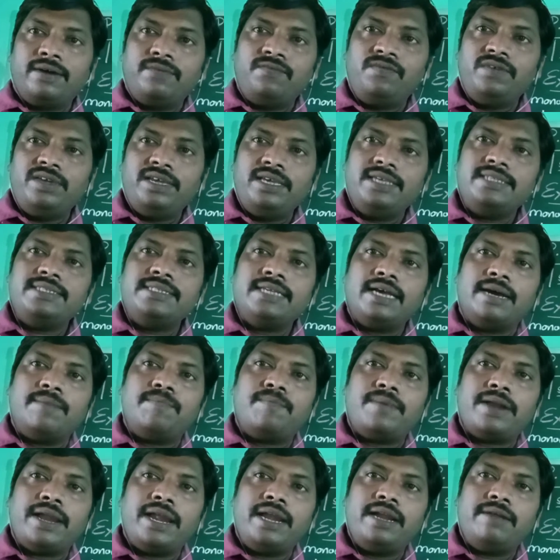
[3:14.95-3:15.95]
is
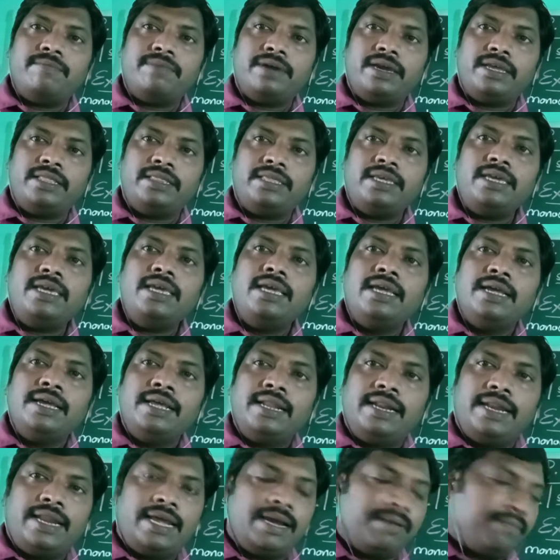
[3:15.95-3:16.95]
obtained by the
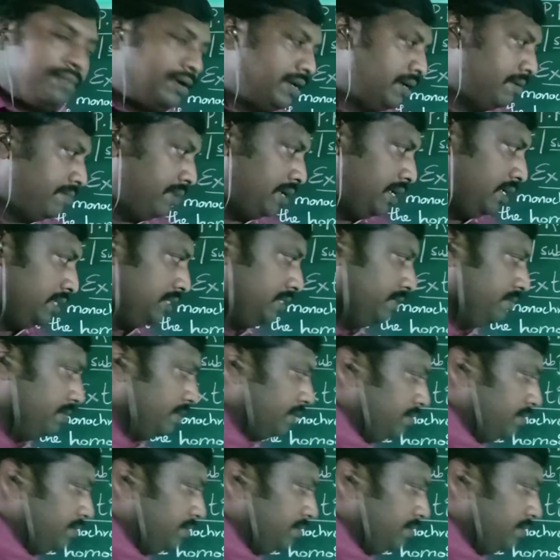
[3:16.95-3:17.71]
lambda maximum.